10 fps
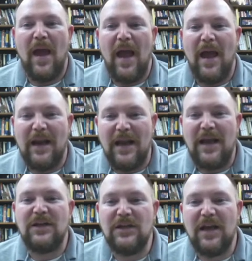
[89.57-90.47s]
And
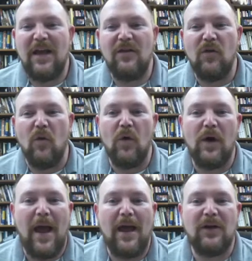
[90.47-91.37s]
each day the Lord
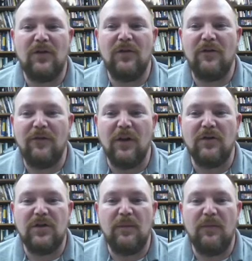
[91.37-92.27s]
added to their
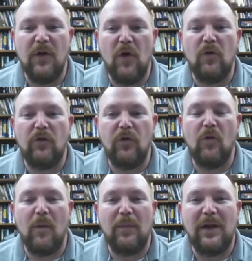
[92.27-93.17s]
fellowship those who
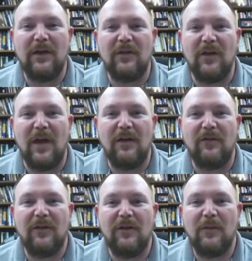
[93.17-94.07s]
were being saved.